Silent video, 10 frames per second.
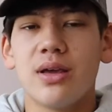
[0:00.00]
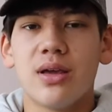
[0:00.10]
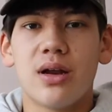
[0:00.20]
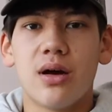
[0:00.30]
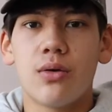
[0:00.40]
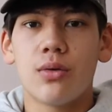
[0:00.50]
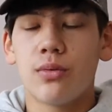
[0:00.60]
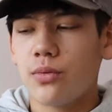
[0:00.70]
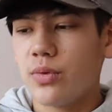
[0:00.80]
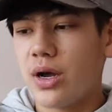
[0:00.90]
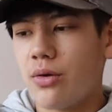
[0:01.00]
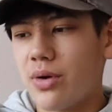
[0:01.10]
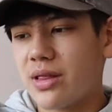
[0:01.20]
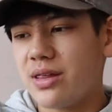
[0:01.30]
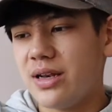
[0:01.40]
You know, we don't
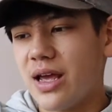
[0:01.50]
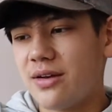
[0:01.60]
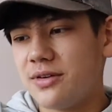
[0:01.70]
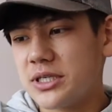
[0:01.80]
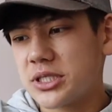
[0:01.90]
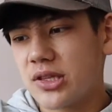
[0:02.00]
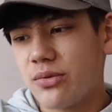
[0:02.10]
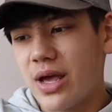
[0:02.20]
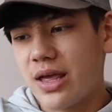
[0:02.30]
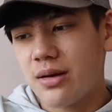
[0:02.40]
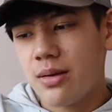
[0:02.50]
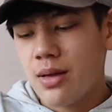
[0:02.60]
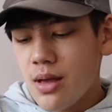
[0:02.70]
want to see dead fish at the weigh-in.